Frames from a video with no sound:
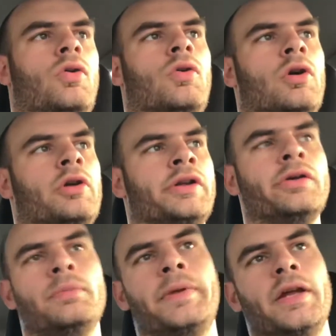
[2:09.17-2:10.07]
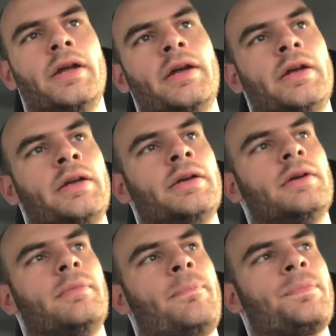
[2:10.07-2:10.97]
or UPA.
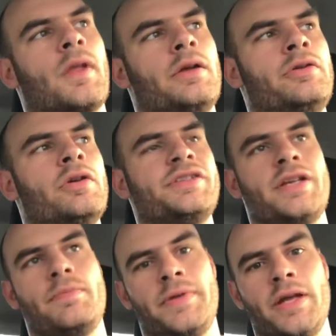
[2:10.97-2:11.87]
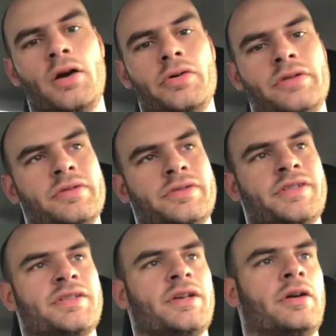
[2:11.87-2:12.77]
USAPL
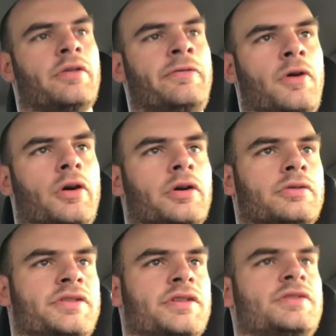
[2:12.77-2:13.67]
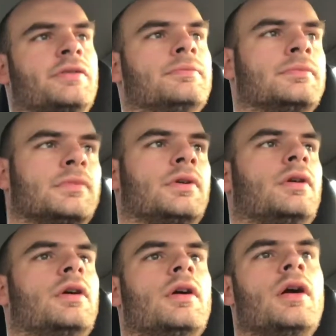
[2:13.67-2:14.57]
uses the Fargo system,
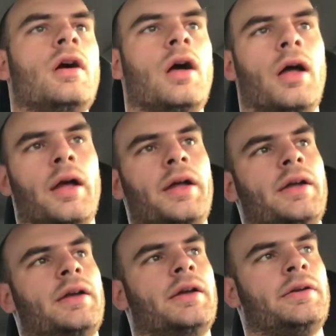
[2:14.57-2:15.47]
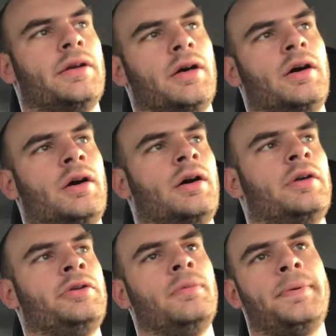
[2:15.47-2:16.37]
and
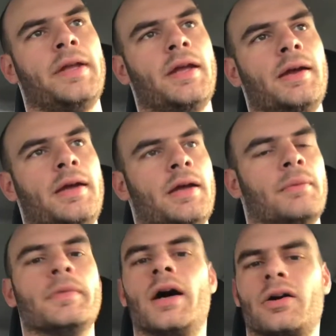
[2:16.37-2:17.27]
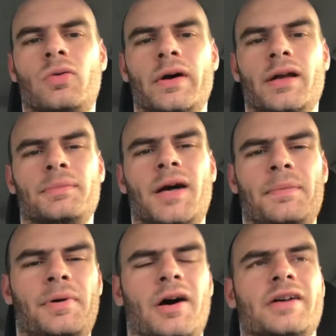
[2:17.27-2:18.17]
UPA I'm
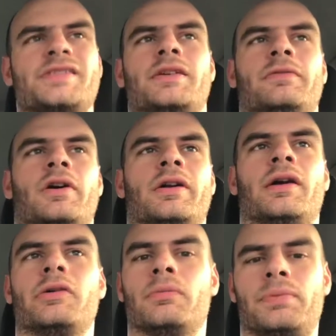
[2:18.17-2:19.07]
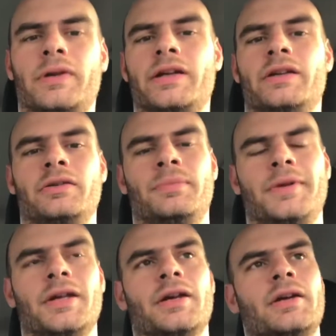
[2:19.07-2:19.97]
not positive on. I don't play in
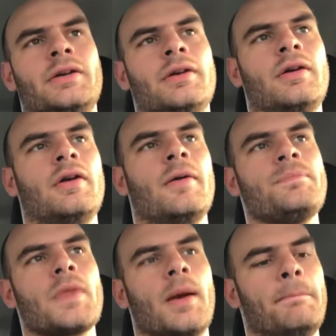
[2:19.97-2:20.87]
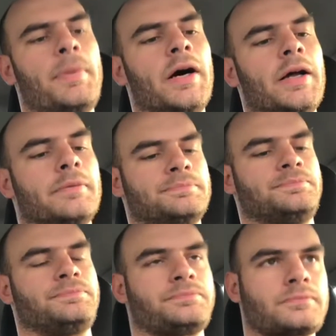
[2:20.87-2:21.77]
UPA, but
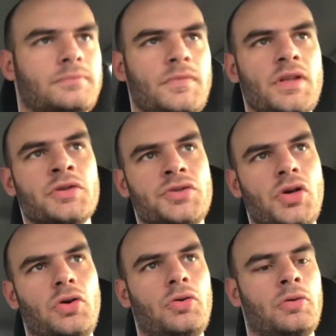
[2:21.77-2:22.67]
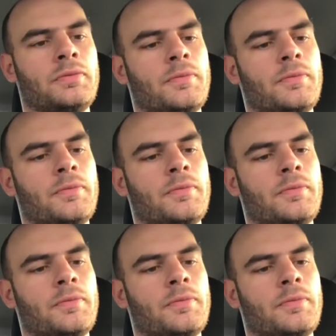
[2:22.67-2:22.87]
so